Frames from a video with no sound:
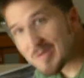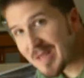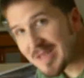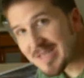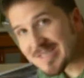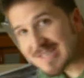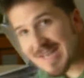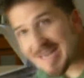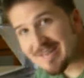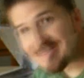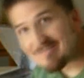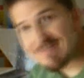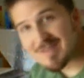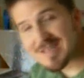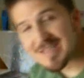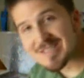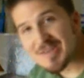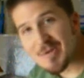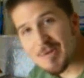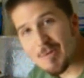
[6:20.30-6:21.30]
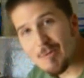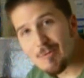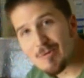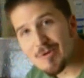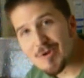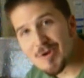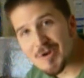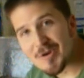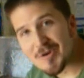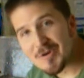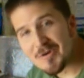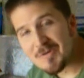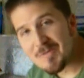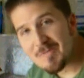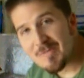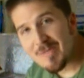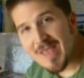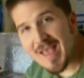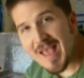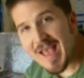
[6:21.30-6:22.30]
So that's it. That's the whole cooker.
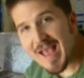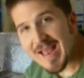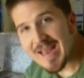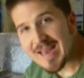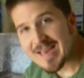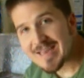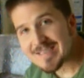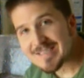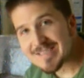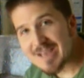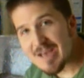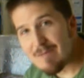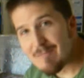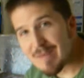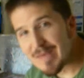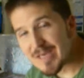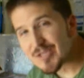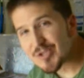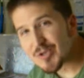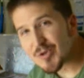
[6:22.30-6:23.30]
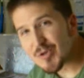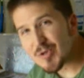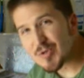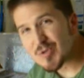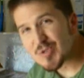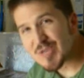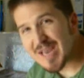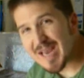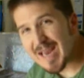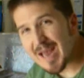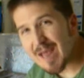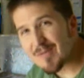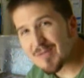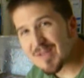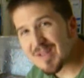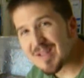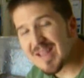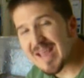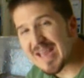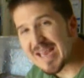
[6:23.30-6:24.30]
And uh, make sure you check out
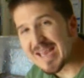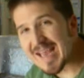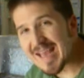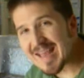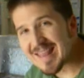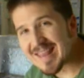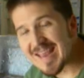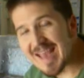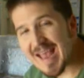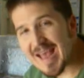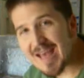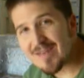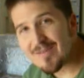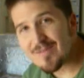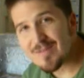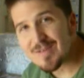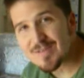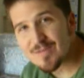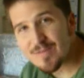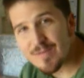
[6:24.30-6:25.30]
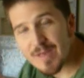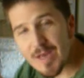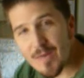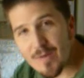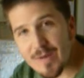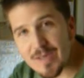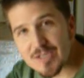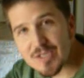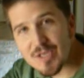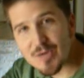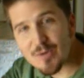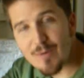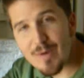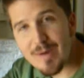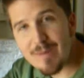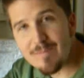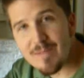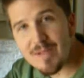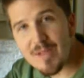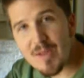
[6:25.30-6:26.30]
the link at the end of this video, actually
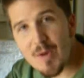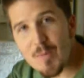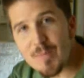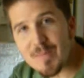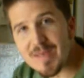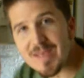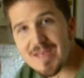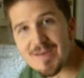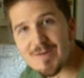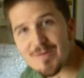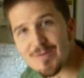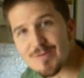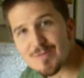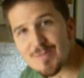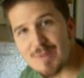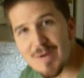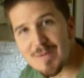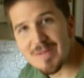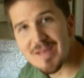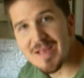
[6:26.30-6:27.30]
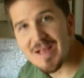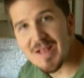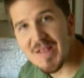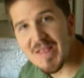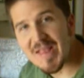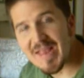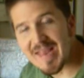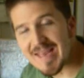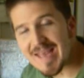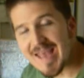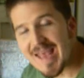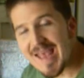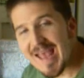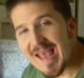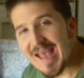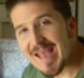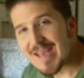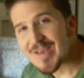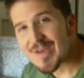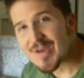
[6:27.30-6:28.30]
right below me here. There's probably a link.
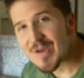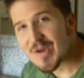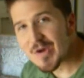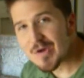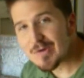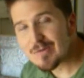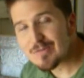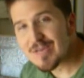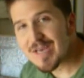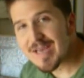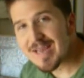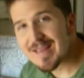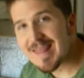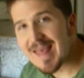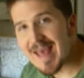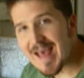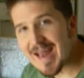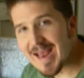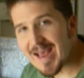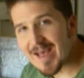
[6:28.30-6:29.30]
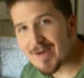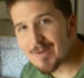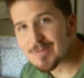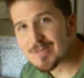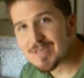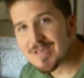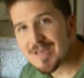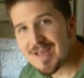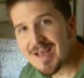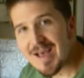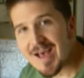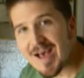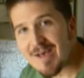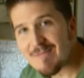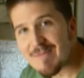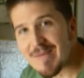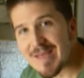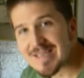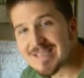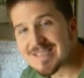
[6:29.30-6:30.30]
And you can go check that out
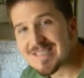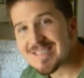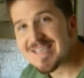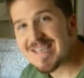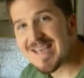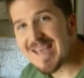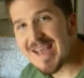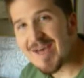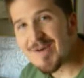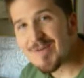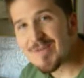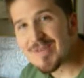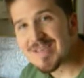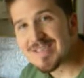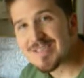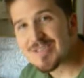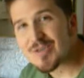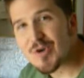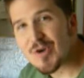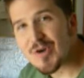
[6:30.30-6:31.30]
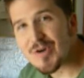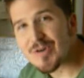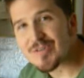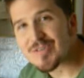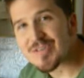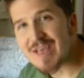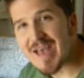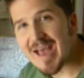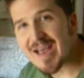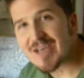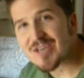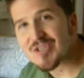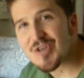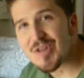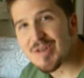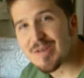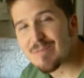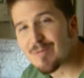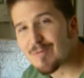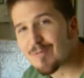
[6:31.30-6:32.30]
um, and see how these cookers
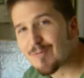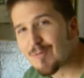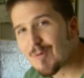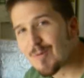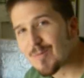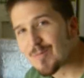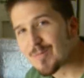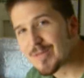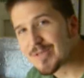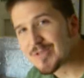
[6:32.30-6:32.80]
actually performed.